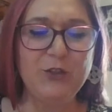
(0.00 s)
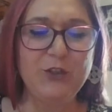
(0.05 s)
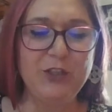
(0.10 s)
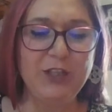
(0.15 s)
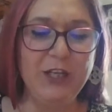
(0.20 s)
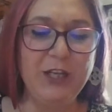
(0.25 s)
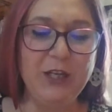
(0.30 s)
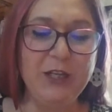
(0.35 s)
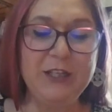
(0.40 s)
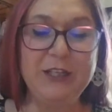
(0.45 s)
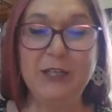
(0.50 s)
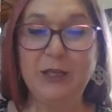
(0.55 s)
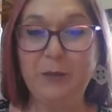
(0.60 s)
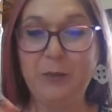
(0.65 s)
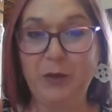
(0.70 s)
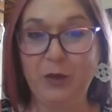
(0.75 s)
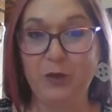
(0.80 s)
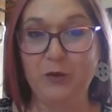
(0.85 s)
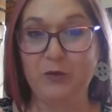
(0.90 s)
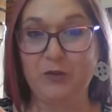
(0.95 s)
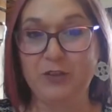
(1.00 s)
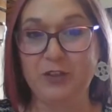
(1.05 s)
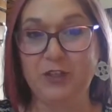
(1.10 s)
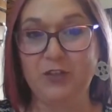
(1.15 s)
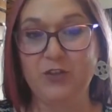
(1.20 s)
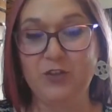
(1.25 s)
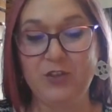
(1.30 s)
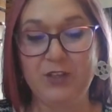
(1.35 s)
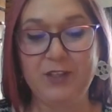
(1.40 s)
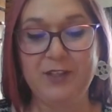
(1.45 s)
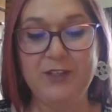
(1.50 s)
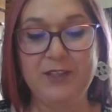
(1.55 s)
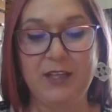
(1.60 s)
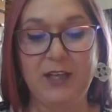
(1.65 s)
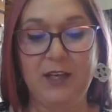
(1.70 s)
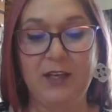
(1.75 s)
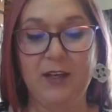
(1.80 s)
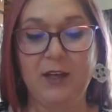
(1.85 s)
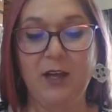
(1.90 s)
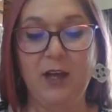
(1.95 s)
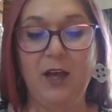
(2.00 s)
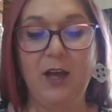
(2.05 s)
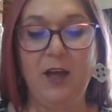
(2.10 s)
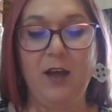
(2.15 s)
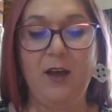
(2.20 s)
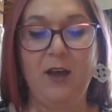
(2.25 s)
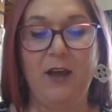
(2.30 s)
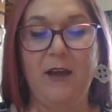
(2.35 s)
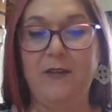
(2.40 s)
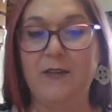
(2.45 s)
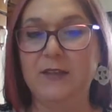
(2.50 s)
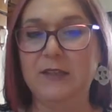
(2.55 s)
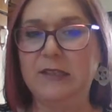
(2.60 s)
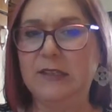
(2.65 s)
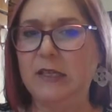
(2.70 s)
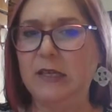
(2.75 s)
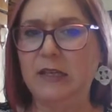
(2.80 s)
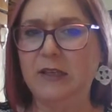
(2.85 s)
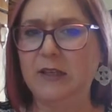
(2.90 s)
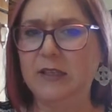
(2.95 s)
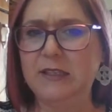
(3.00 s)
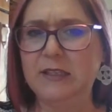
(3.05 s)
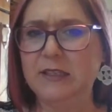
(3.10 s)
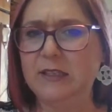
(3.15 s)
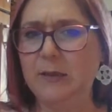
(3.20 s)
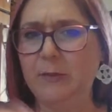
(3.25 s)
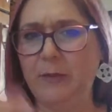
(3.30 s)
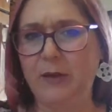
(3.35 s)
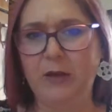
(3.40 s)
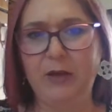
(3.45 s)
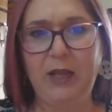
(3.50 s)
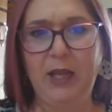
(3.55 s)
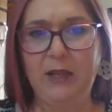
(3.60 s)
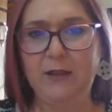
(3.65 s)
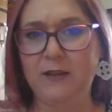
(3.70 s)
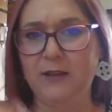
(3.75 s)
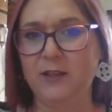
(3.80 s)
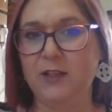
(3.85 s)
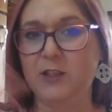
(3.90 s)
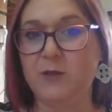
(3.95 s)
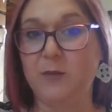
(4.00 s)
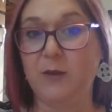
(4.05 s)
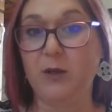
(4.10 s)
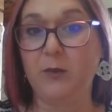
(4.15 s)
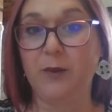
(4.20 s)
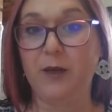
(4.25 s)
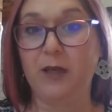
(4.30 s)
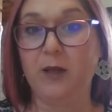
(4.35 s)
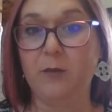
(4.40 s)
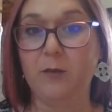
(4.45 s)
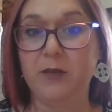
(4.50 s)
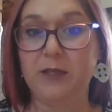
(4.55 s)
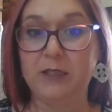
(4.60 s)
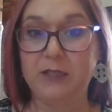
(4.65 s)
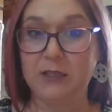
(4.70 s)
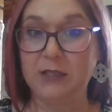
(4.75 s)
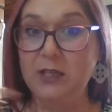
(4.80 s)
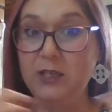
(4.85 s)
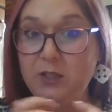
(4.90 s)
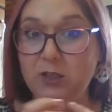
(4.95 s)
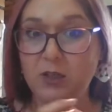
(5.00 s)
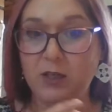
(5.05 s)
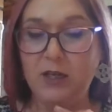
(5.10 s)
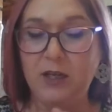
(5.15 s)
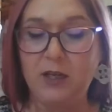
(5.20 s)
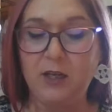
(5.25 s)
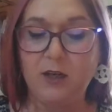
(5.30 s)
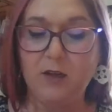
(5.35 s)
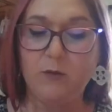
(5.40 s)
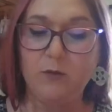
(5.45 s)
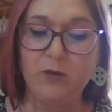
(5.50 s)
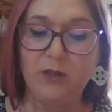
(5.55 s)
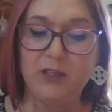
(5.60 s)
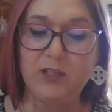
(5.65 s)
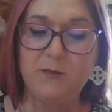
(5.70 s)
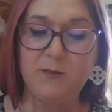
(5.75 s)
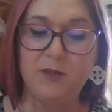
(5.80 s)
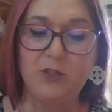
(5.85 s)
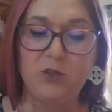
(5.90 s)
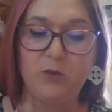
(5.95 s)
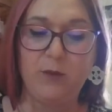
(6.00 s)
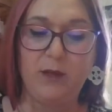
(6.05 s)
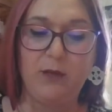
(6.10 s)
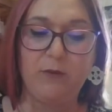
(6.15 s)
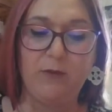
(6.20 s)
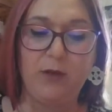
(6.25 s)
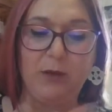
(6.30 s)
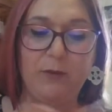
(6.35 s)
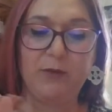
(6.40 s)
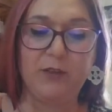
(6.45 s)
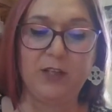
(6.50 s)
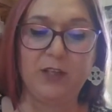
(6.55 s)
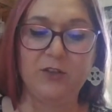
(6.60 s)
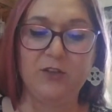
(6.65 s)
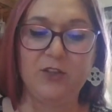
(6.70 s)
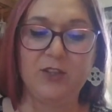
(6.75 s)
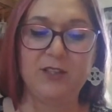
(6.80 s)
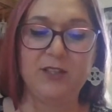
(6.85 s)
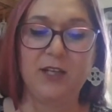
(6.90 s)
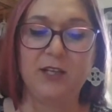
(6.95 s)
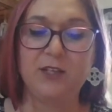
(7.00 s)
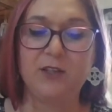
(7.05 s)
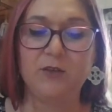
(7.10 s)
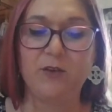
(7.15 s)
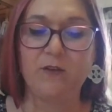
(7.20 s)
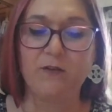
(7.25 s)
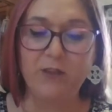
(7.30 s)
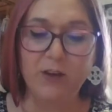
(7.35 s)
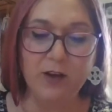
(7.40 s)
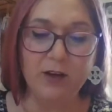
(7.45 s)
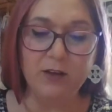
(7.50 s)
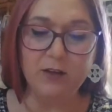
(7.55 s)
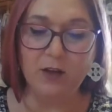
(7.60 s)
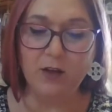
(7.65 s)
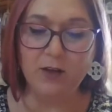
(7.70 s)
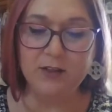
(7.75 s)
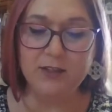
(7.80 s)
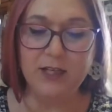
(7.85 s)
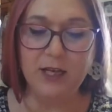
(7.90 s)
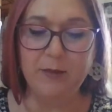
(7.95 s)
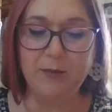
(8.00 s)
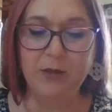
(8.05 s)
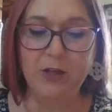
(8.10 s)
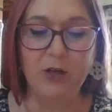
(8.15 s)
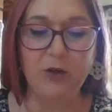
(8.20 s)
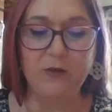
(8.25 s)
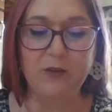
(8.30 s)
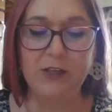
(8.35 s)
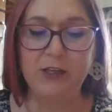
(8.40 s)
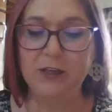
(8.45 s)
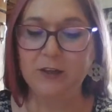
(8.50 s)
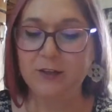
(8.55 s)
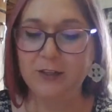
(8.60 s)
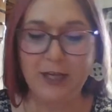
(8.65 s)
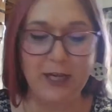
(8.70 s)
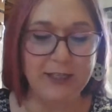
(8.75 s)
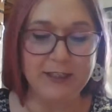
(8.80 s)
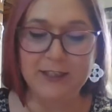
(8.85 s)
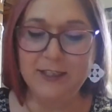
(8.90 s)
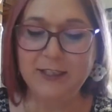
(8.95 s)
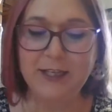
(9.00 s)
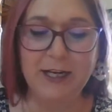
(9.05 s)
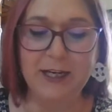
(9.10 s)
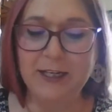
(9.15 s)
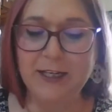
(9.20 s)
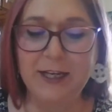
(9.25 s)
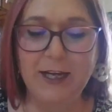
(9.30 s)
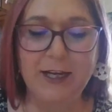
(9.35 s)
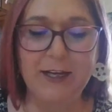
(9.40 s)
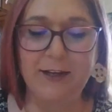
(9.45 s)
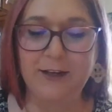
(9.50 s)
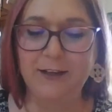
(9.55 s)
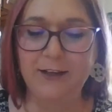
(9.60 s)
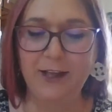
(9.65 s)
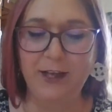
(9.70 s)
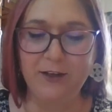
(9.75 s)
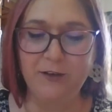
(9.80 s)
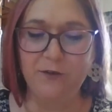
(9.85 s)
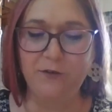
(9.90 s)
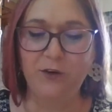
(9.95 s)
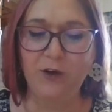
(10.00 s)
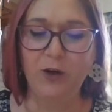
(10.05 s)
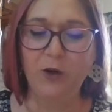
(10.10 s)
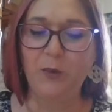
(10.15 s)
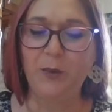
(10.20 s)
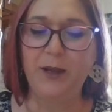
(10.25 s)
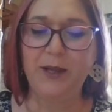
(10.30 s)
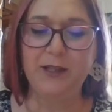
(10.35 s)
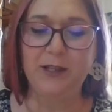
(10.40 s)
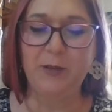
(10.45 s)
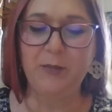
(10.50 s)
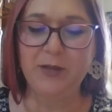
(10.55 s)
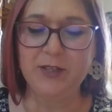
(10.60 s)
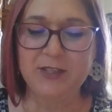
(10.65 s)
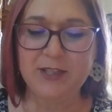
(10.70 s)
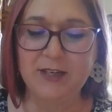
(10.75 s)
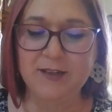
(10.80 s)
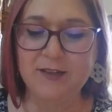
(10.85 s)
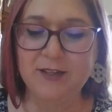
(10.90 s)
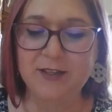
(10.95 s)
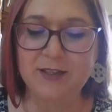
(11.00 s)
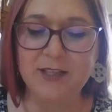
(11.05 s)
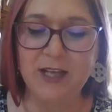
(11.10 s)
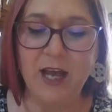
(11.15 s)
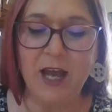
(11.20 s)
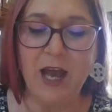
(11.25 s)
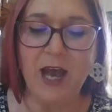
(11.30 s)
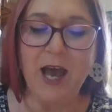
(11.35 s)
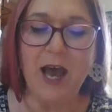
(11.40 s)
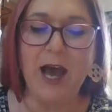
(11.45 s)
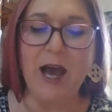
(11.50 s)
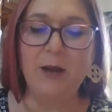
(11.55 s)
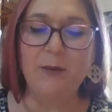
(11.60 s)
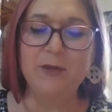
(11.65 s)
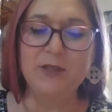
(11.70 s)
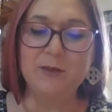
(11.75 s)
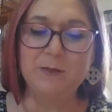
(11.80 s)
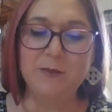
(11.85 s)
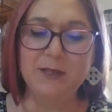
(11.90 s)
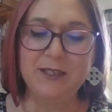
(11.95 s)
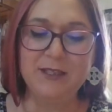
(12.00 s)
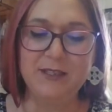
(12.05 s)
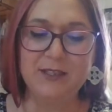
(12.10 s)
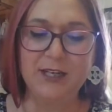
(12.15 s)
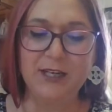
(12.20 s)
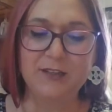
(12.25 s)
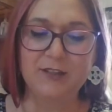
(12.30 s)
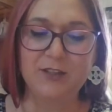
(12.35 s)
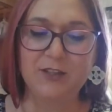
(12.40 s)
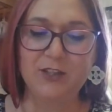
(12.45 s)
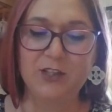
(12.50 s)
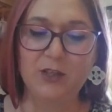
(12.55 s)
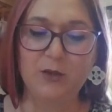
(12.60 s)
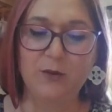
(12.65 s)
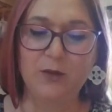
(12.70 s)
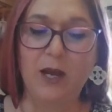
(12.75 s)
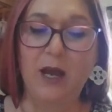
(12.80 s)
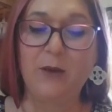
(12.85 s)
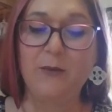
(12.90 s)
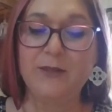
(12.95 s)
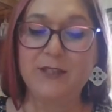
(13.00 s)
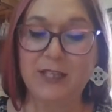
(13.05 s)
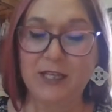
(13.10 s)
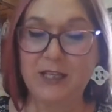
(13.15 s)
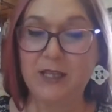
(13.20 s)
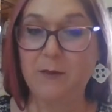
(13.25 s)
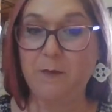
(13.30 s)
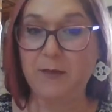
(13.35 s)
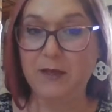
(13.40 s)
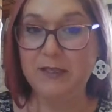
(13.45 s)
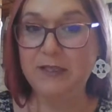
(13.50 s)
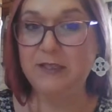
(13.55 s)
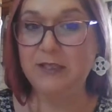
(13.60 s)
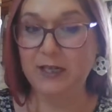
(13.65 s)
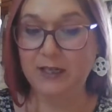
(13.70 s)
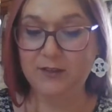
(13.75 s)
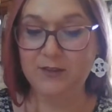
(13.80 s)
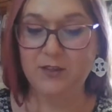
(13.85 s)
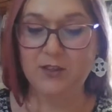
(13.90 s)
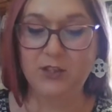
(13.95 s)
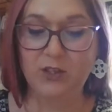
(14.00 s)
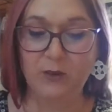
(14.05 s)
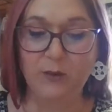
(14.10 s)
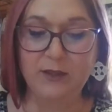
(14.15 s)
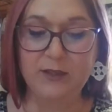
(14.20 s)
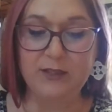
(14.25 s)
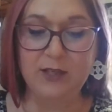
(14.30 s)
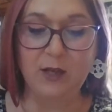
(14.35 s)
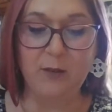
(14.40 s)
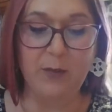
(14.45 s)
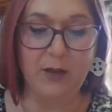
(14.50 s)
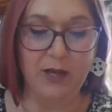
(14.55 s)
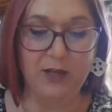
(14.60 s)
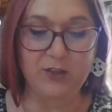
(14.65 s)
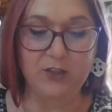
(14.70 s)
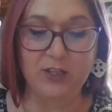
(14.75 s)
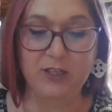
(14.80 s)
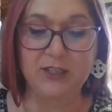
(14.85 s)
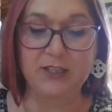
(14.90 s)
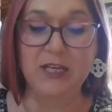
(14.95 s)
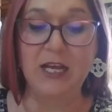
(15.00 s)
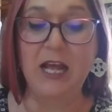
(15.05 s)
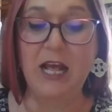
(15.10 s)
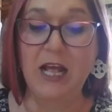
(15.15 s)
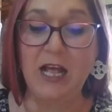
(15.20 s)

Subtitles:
she did a post and she said, and this is a Mary Kay thing that's been around, but Dee took it in a really special way and ran with it. And she said, so a very long time ago in the year 1999 in a land far away, Lubbock, Texas, I was in the Miss Texas USA pageant.